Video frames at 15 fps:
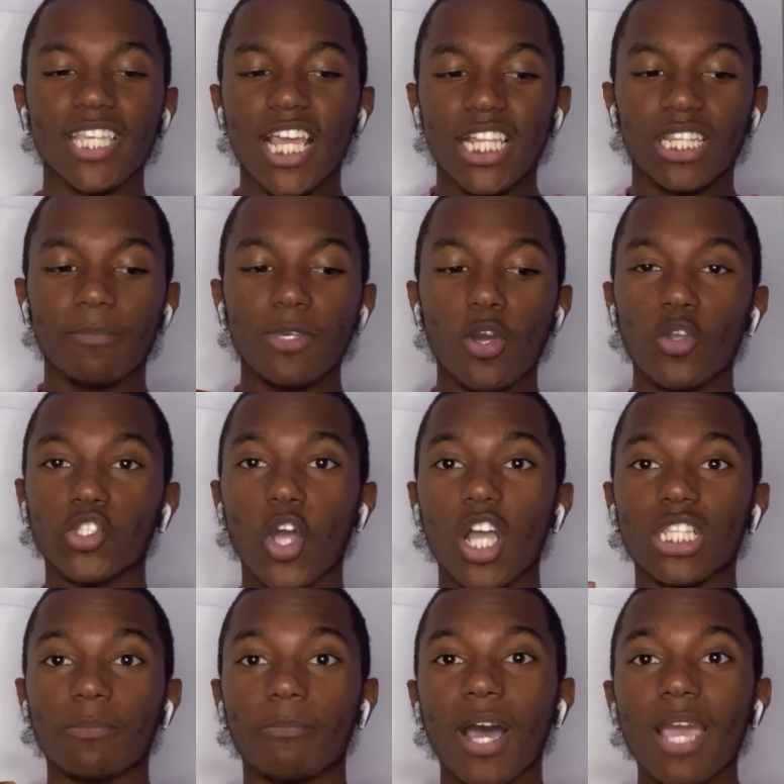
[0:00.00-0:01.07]
let me go talk to
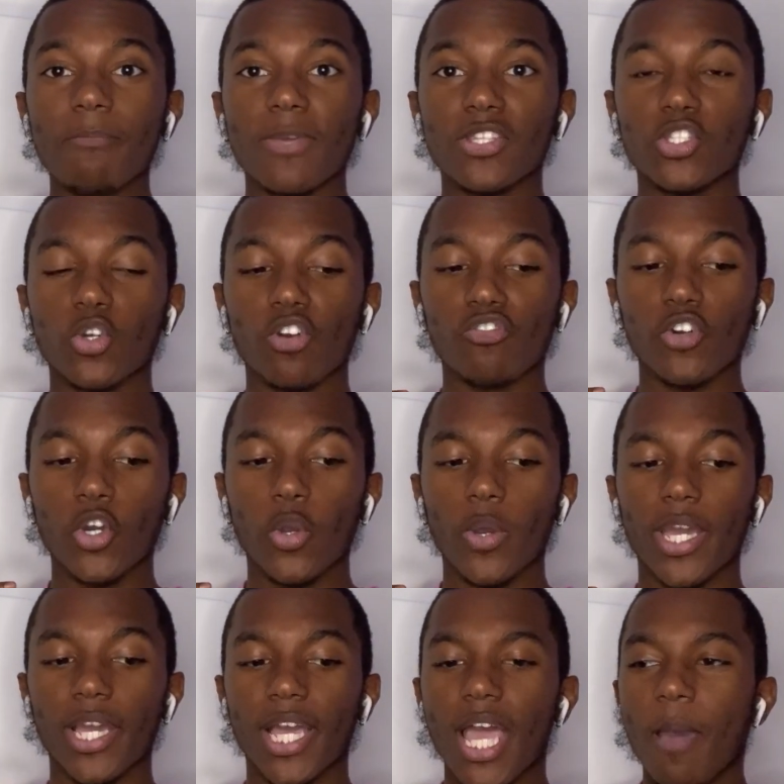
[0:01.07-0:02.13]
my mentor real quick.